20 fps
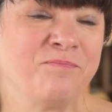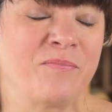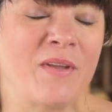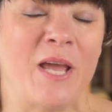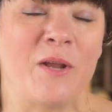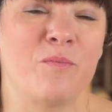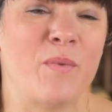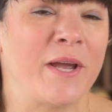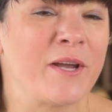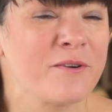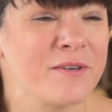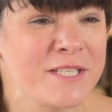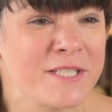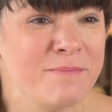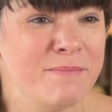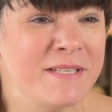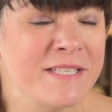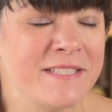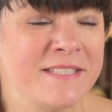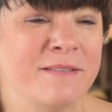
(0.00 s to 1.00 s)
and White
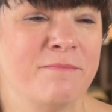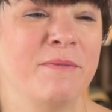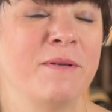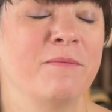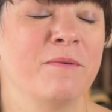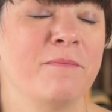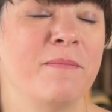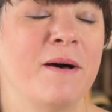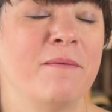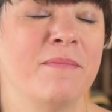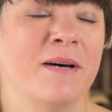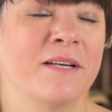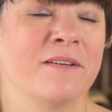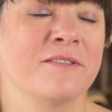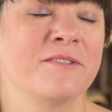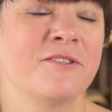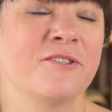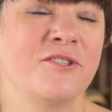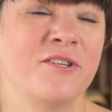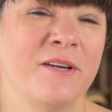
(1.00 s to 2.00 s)
Christmas, and people bought
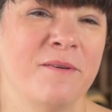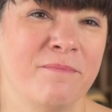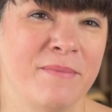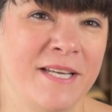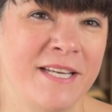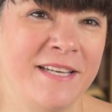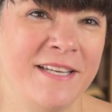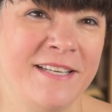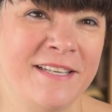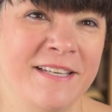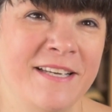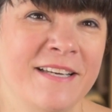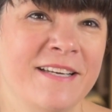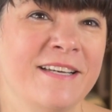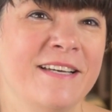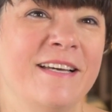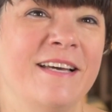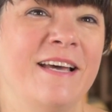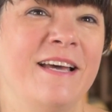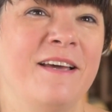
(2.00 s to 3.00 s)
bottles of champagne,
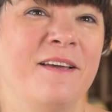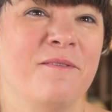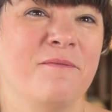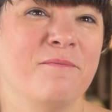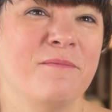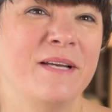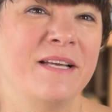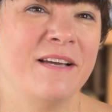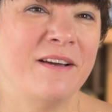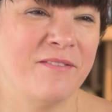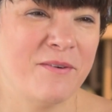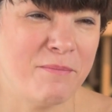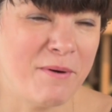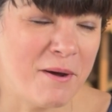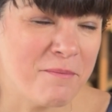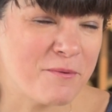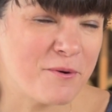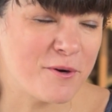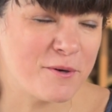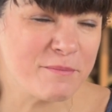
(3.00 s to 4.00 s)
and we have a
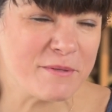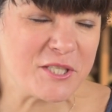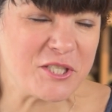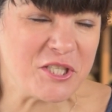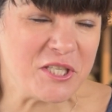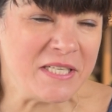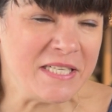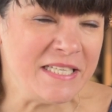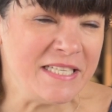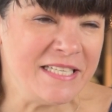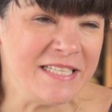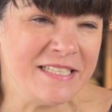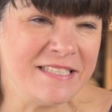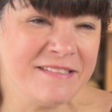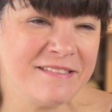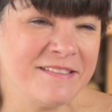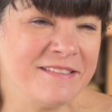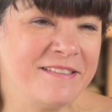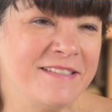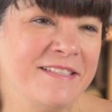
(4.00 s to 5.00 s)
popcorn machine,
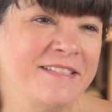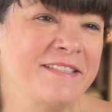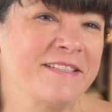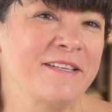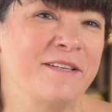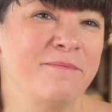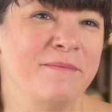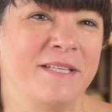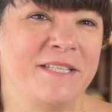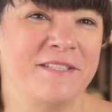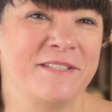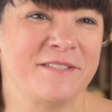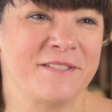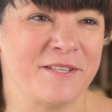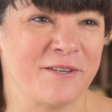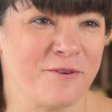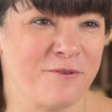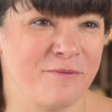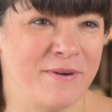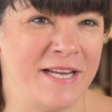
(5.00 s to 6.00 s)
and it's going to be just
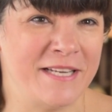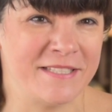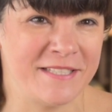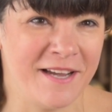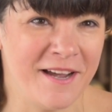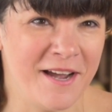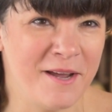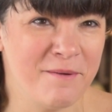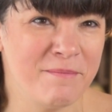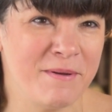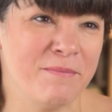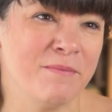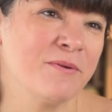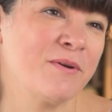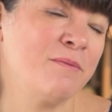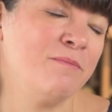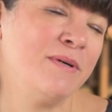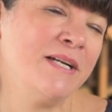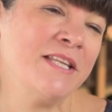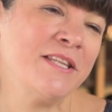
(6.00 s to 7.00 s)
a great time. People
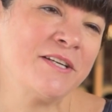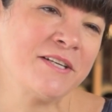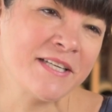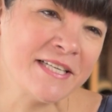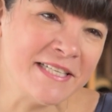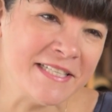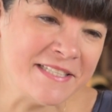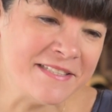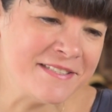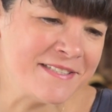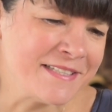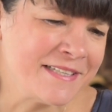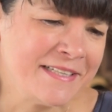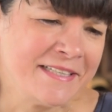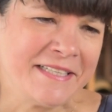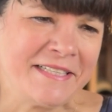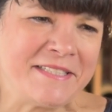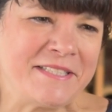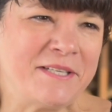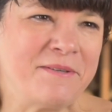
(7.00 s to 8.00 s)
can bring their kids.
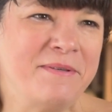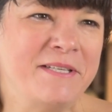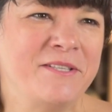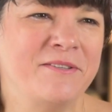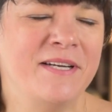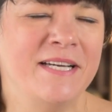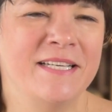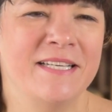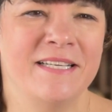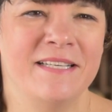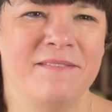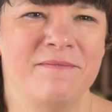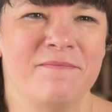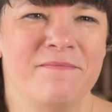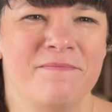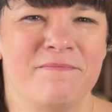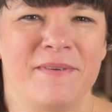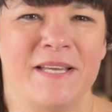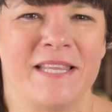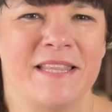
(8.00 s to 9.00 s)
So we try to
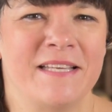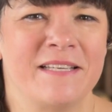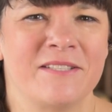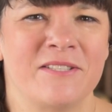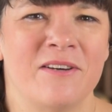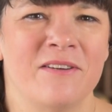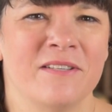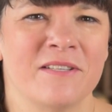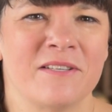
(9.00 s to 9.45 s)
make things all